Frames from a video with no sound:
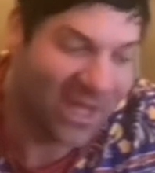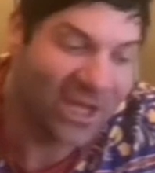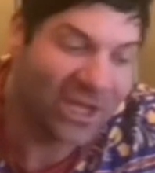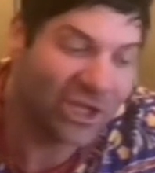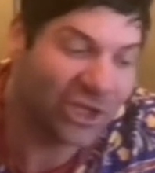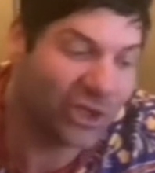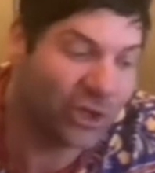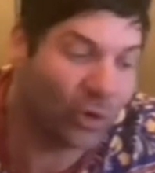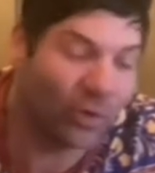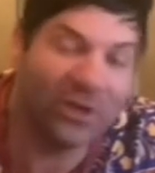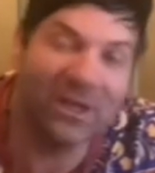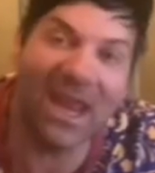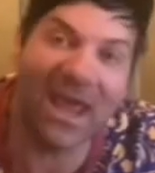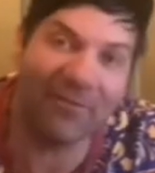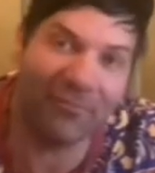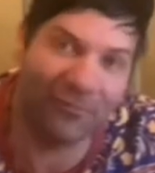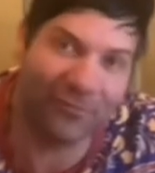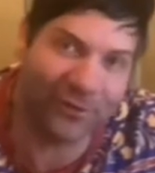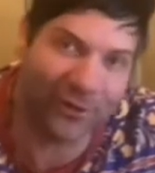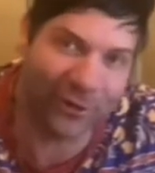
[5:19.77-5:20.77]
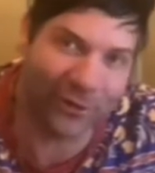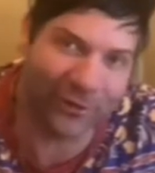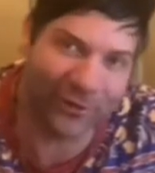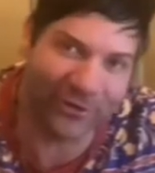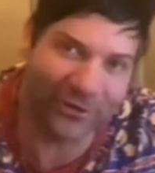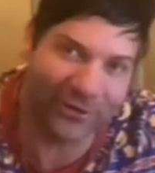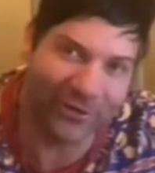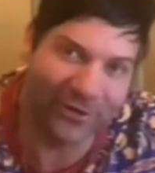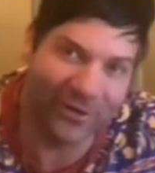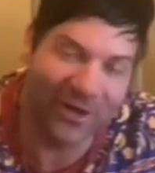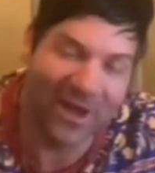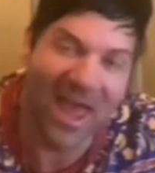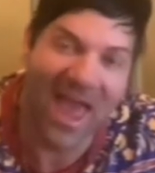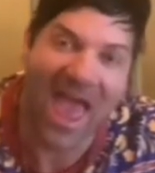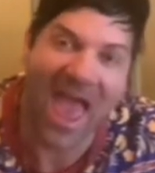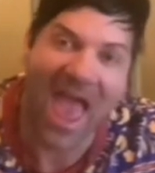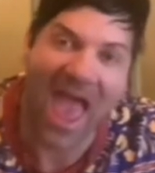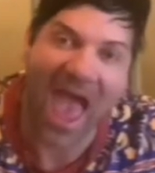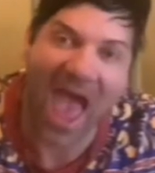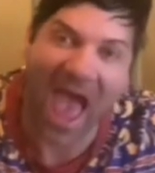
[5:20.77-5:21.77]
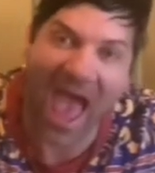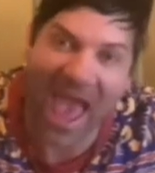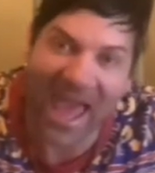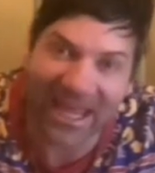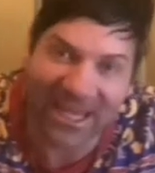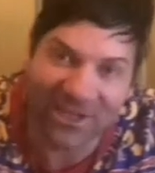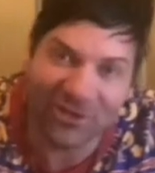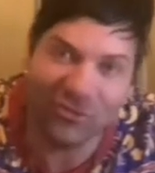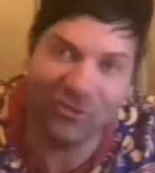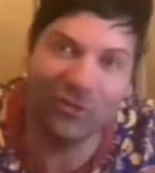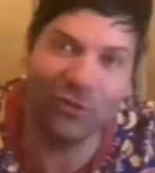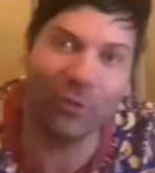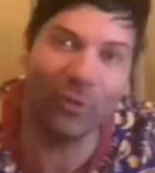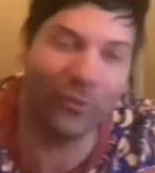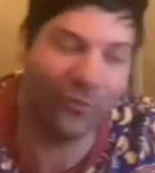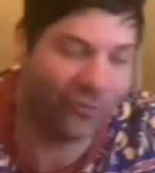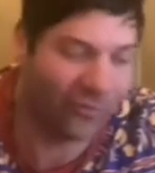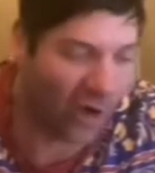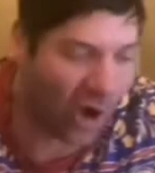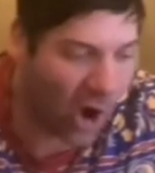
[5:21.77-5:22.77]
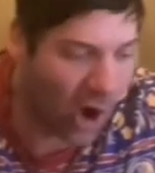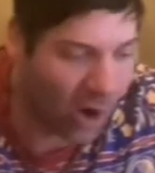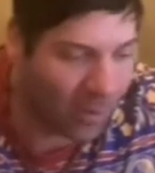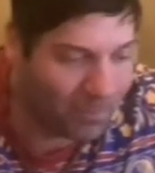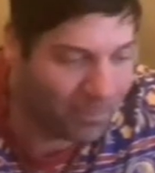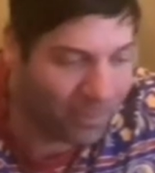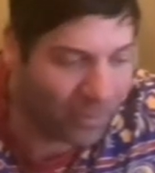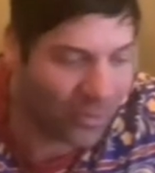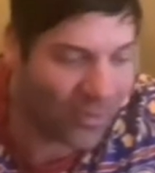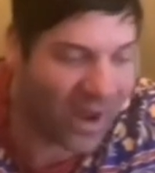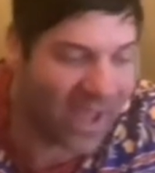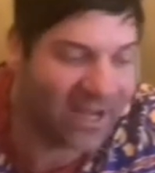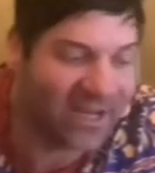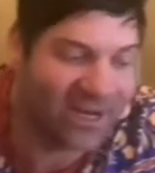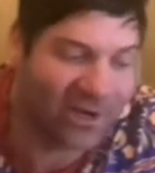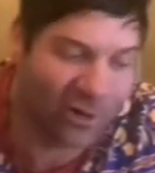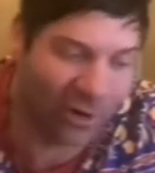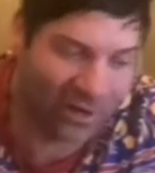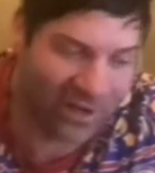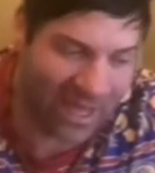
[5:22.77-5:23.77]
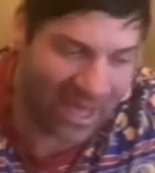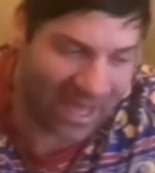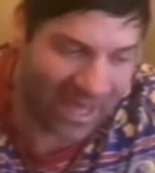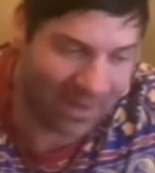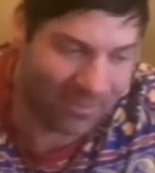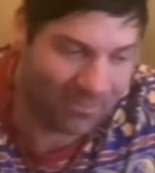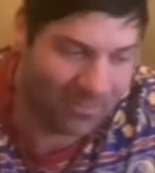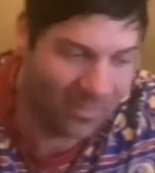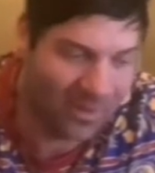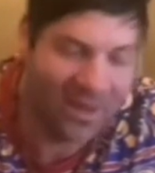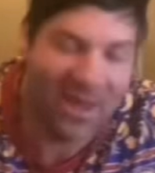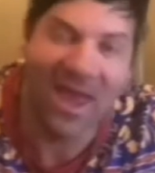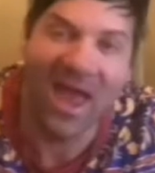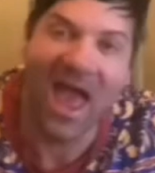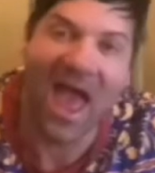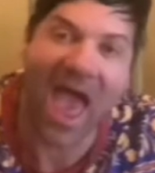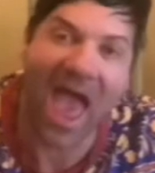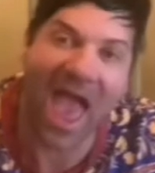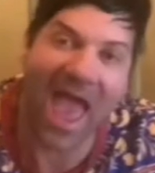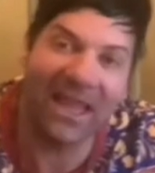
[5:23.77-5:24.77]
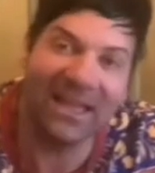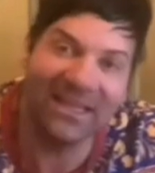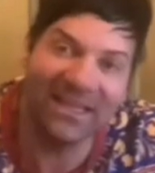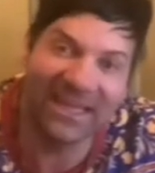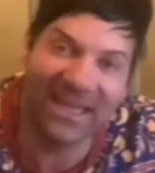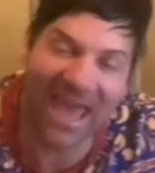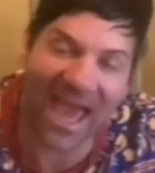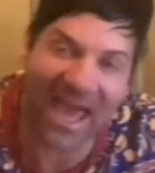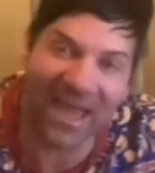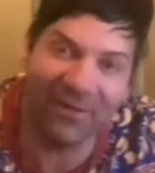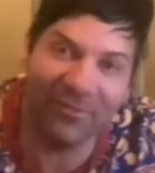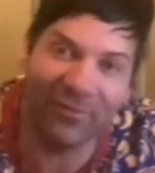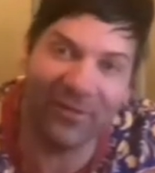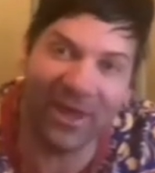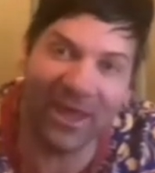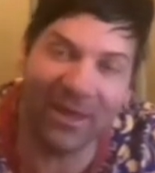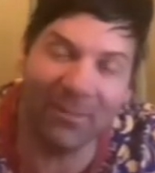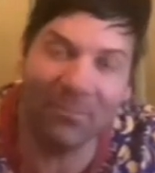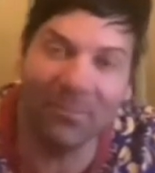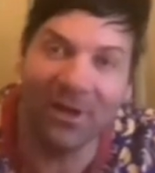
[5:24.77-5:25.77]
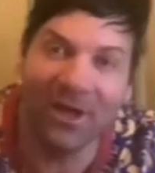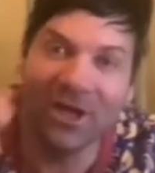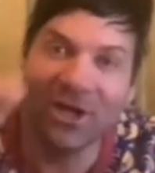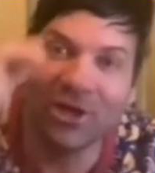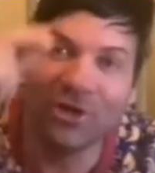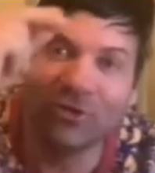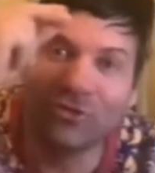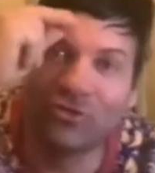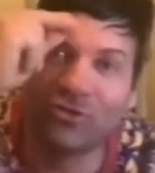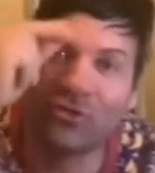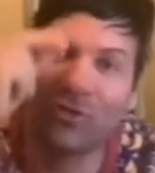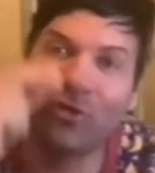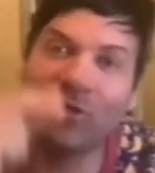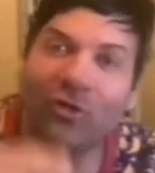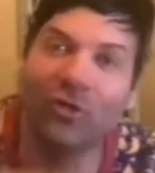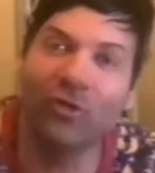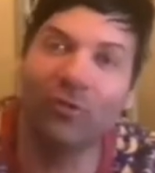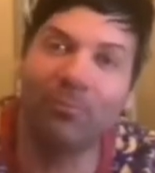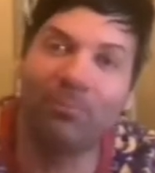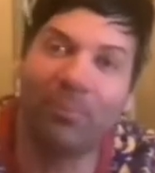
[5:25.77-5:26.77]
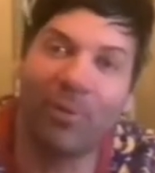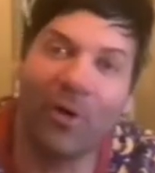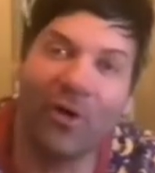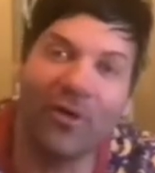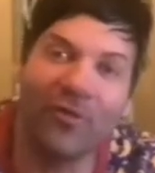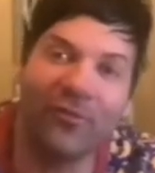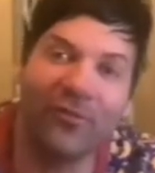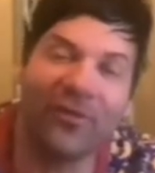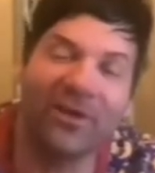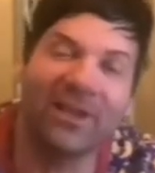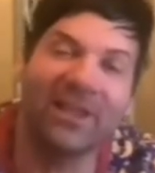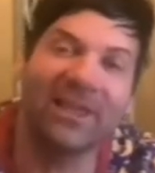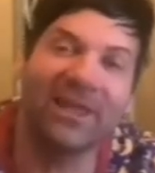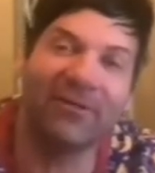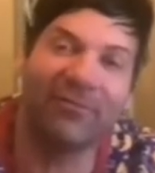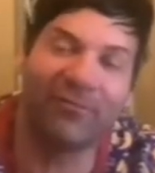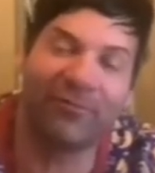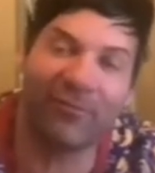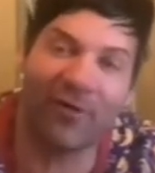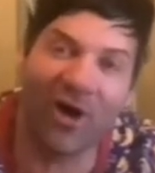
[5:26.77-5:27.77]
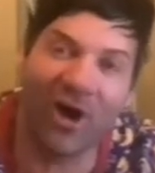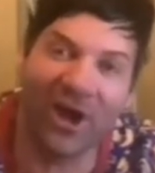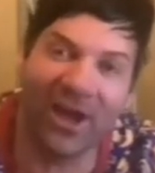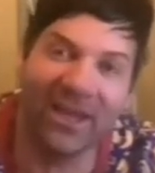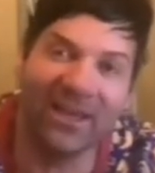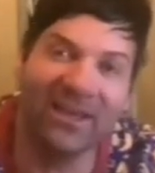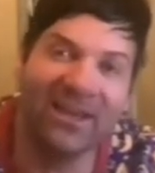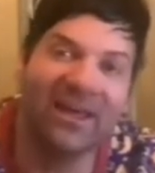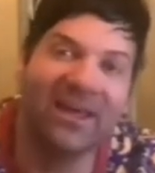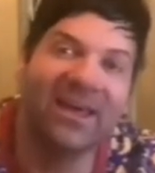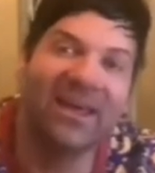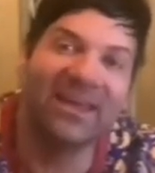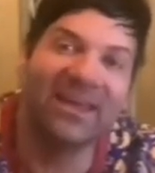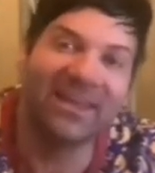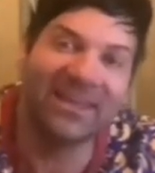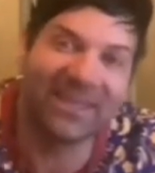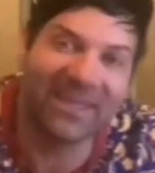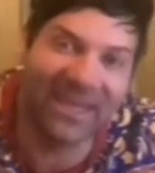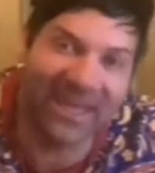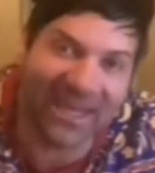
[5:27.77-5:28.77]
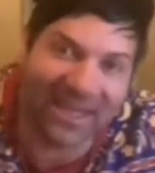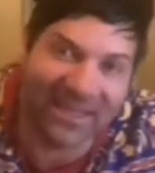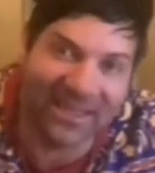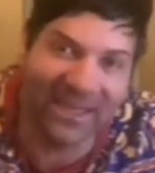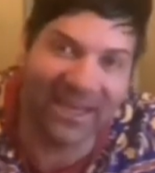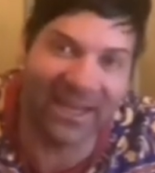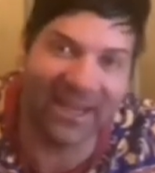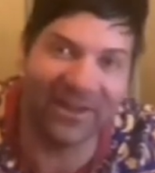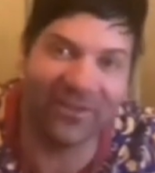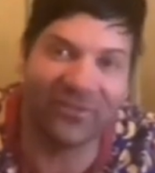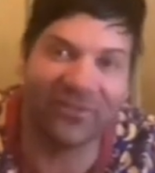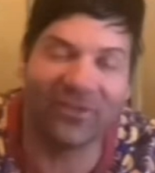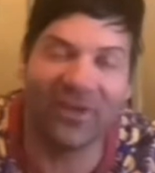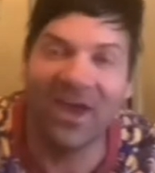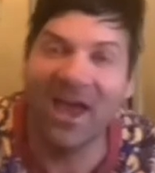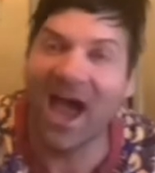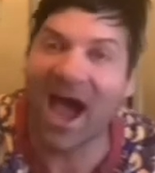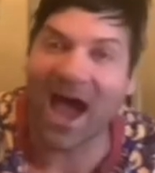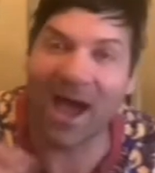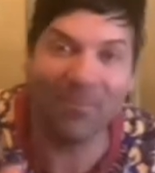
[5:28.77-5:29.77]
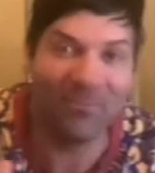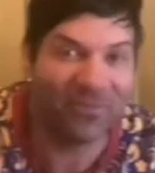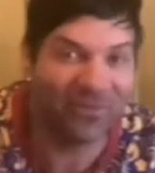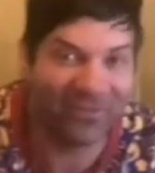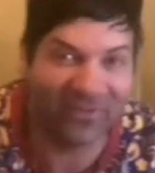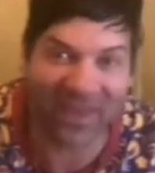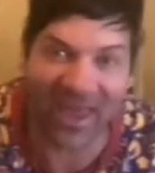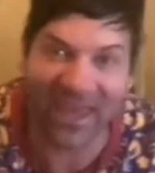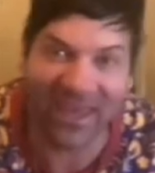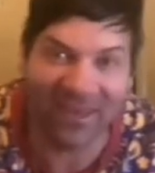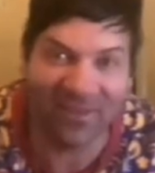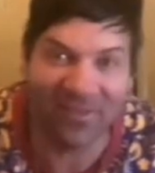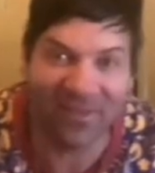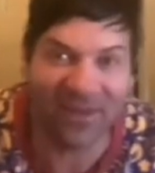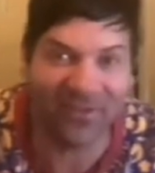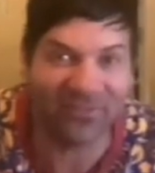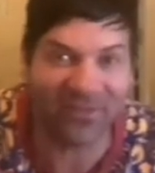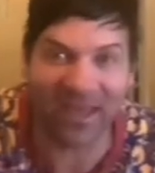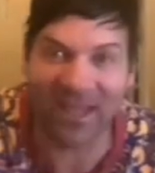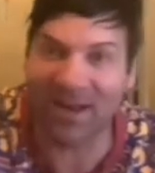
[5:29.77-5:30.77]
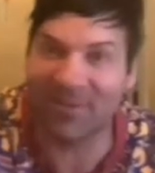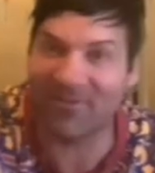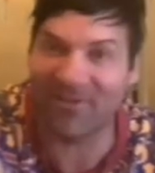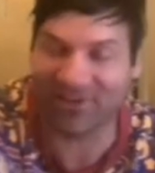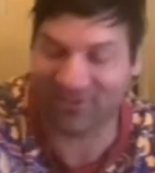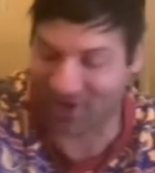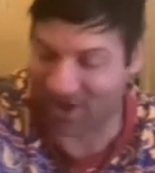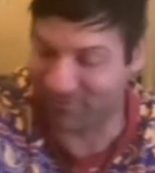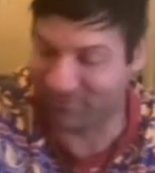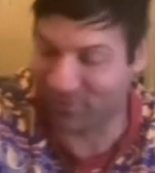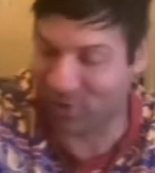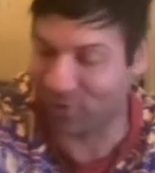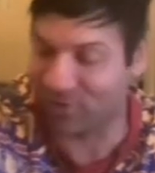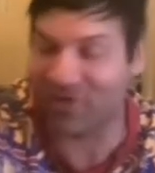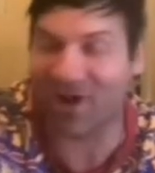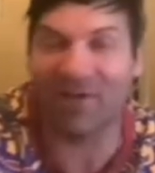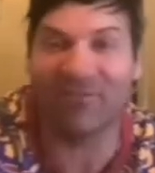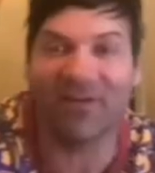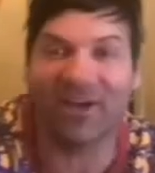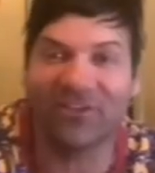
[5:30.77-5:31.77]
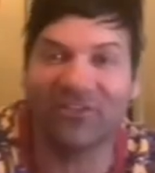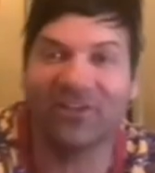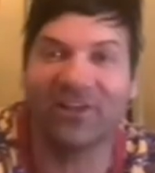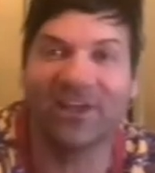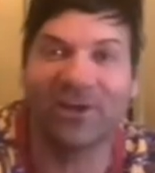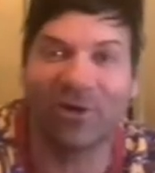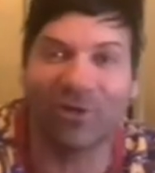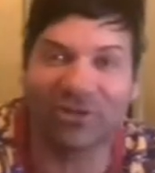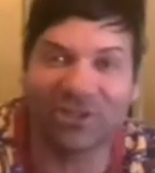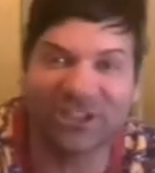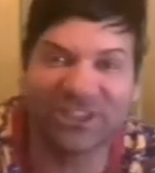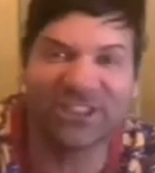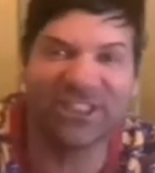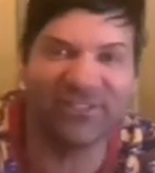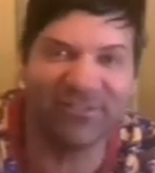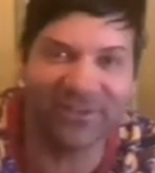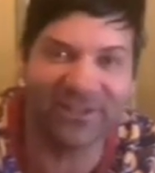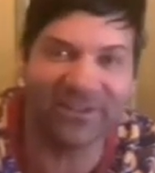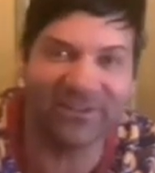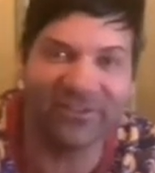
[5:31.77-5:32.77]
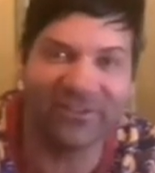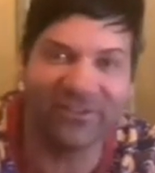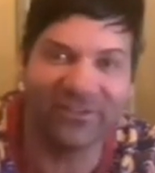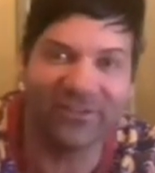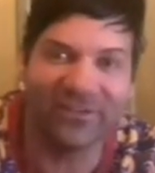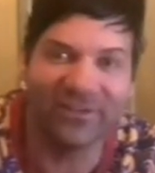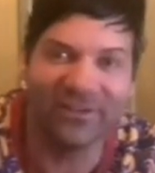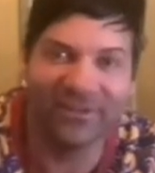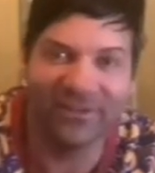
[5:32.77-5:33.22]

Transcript: "Your nephew, angels operated on him and gave him two perfectly fine kidneys." I'm saying this and I've actually got shivers.